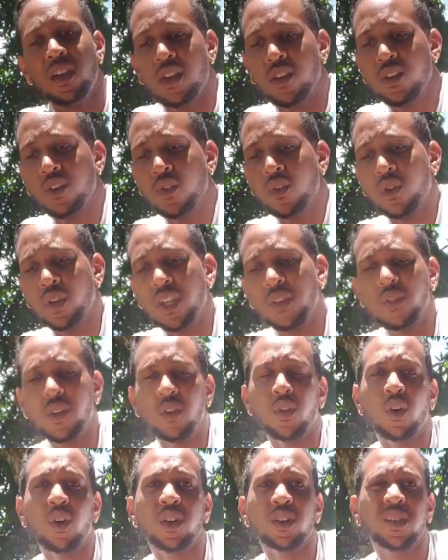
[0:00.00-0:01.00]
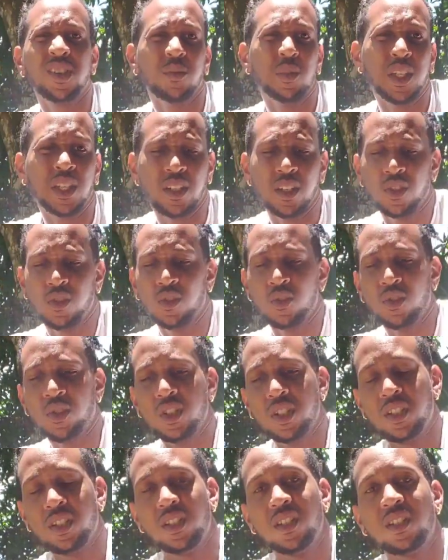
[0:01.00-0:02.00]
you know, even Roxy, because, you know,
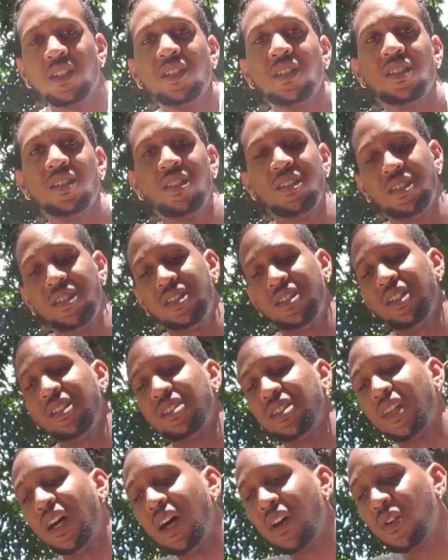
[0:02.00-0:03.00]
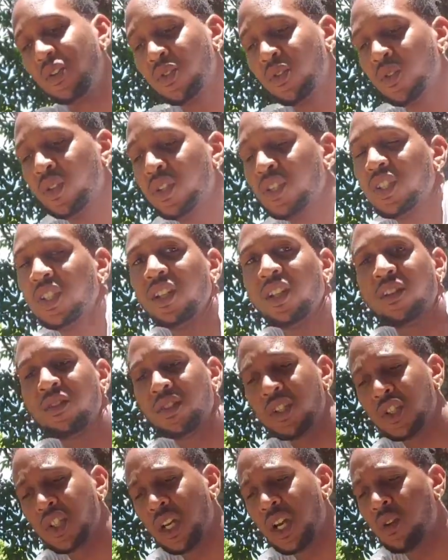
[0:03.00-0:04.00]
she sits down, you know, and she loves
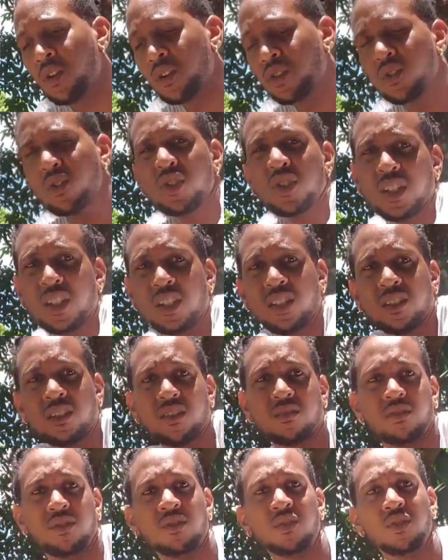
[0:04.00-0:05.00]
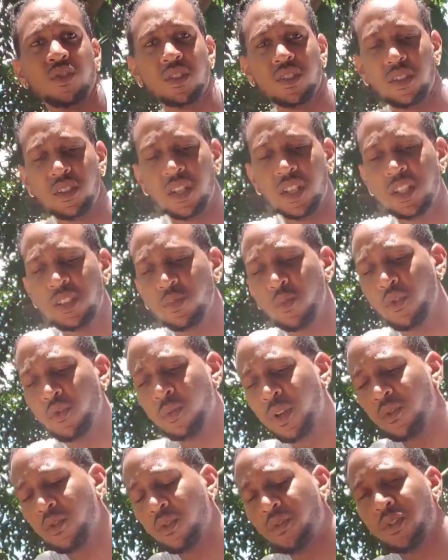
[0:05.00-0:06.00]
a shower, so she does, you know, less
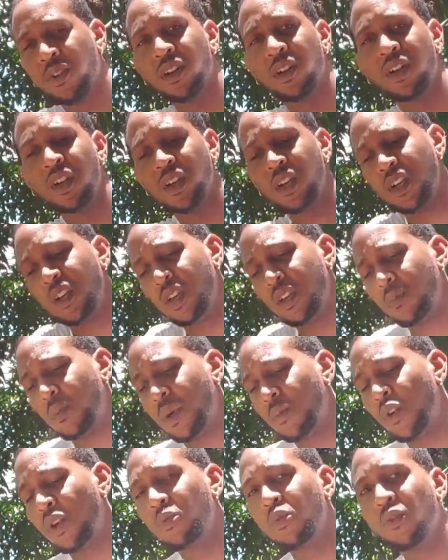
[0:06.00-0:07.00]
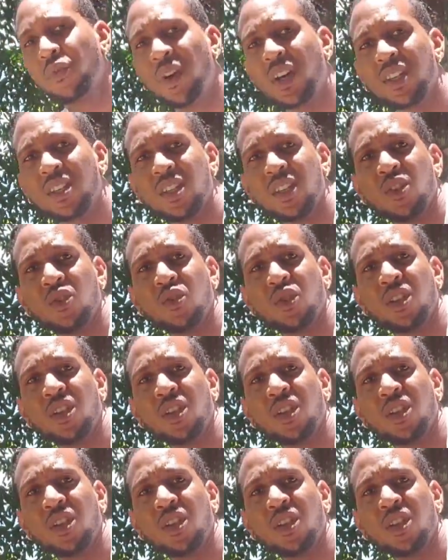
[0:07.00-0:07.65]
movement with her. My boy move faster, you know, he